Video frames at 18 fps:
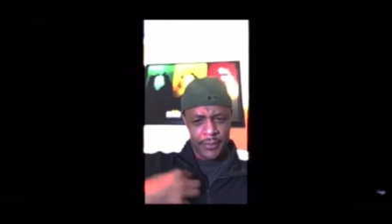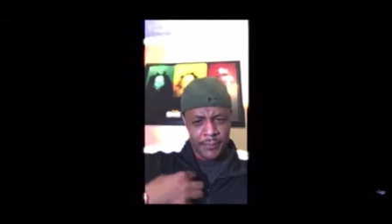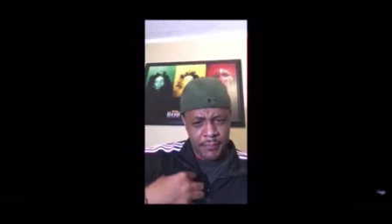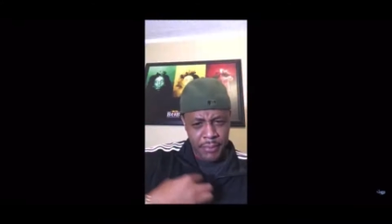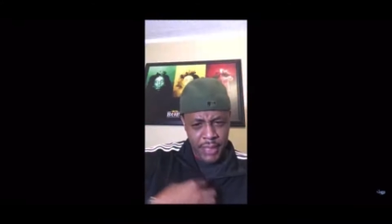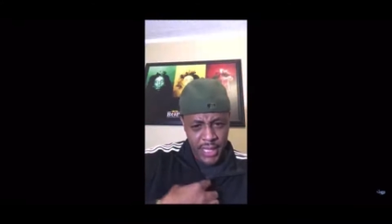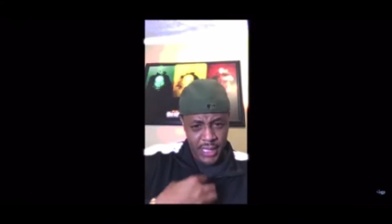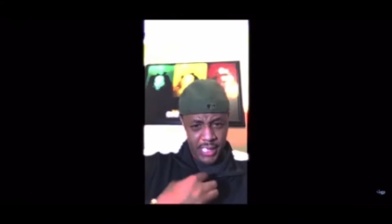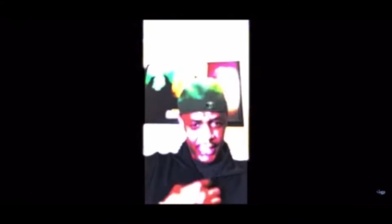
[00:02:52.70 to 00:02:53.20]

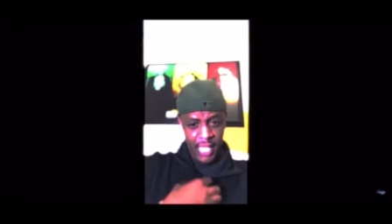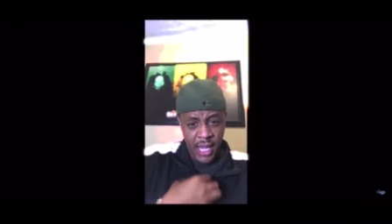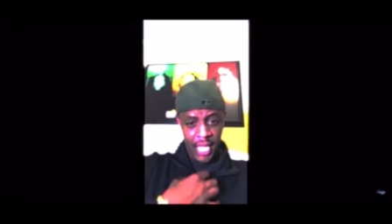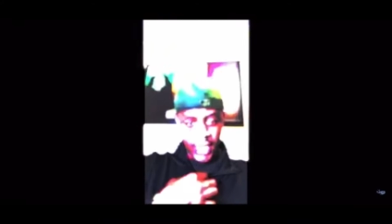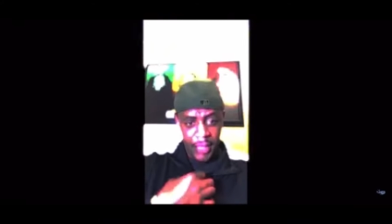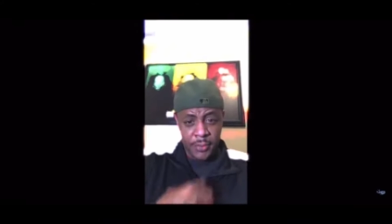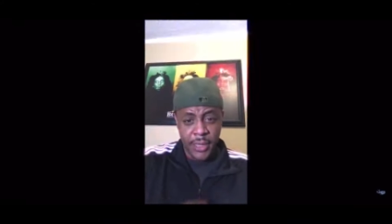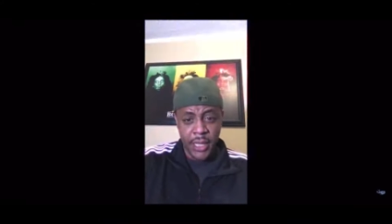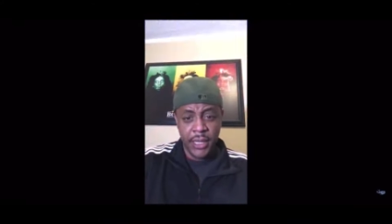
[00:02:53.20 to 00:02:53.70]
me,
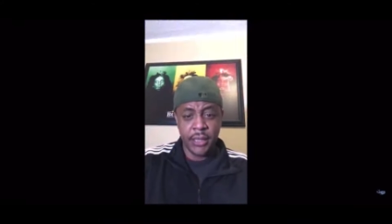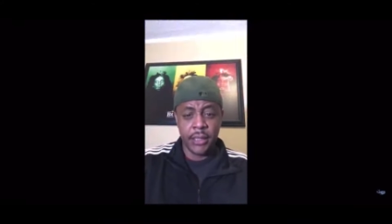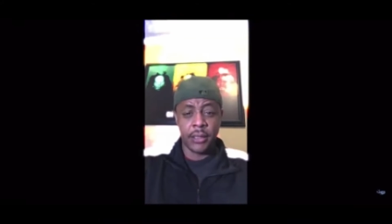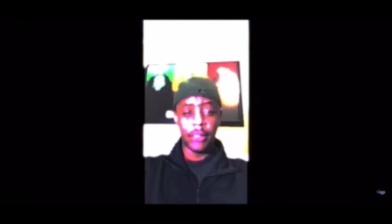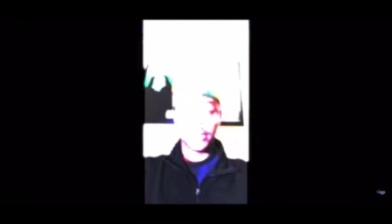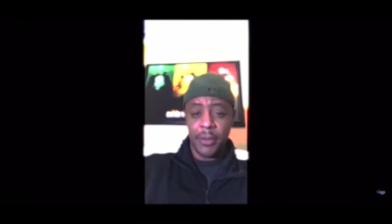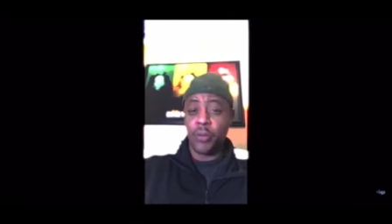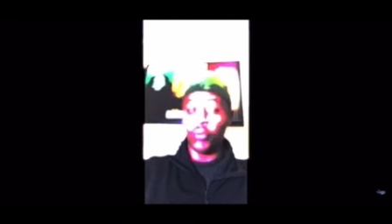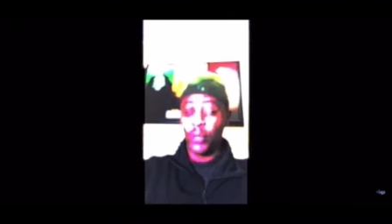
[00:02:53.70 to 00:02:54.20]
Kev Gill,
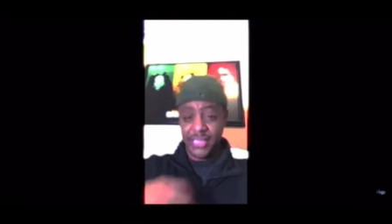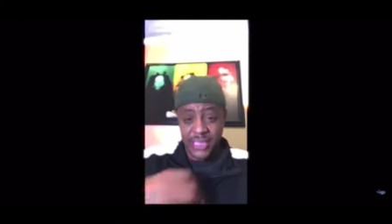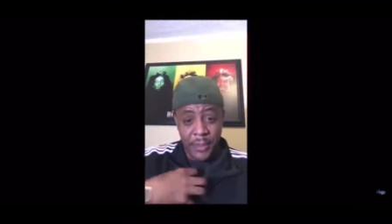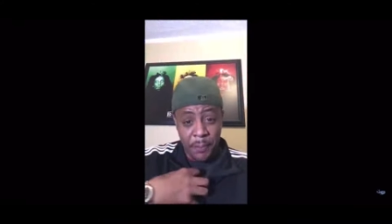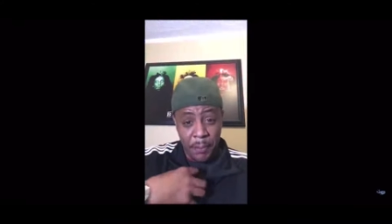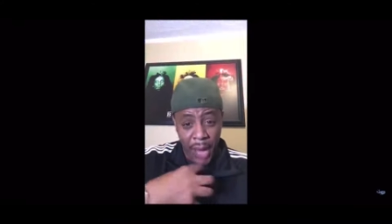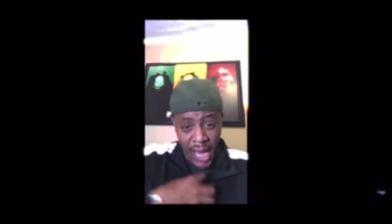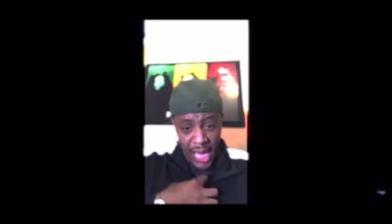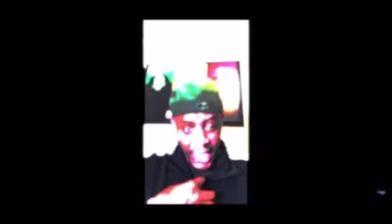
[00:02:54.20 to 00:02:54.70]
was a
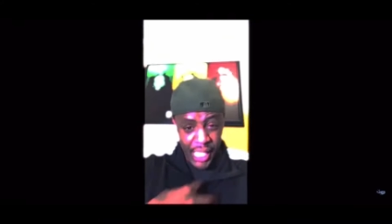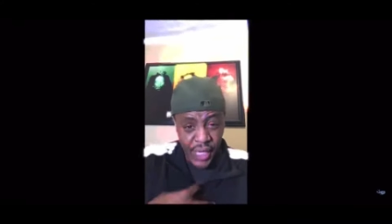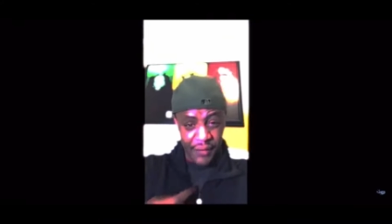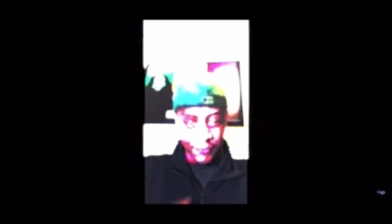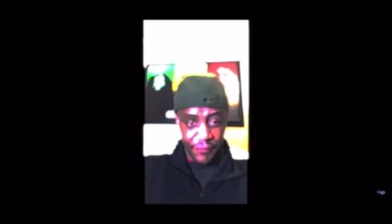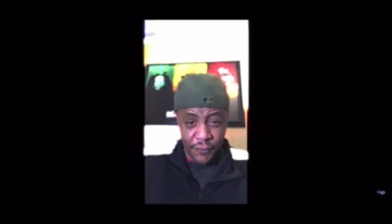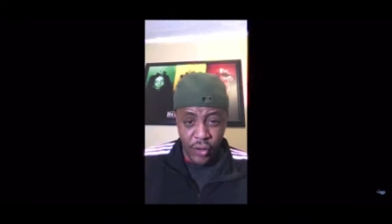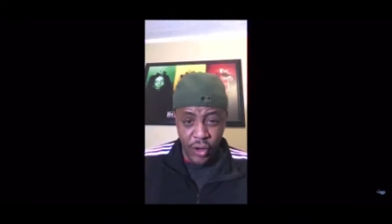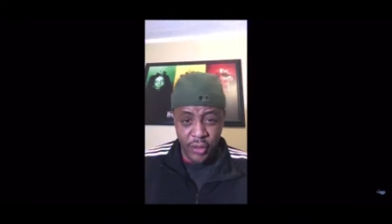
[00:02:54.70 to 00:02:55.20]
paid
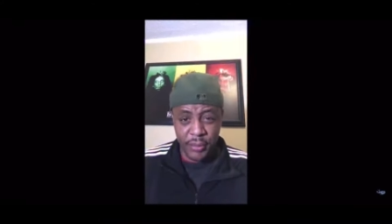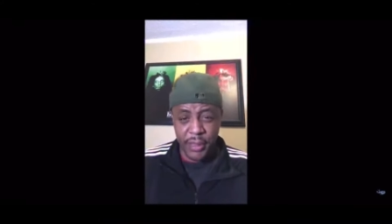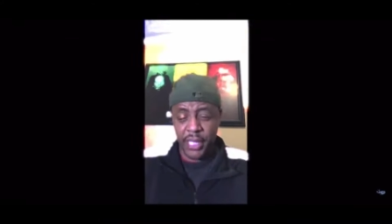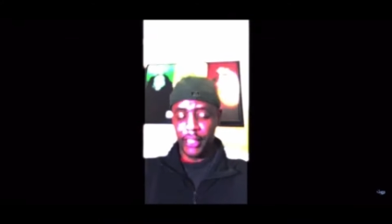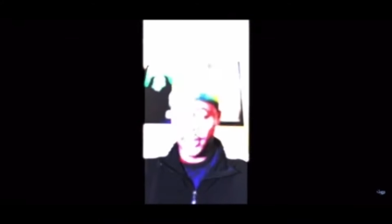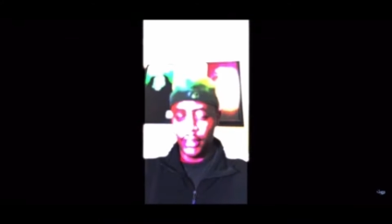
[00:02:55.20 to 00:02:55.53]
informant.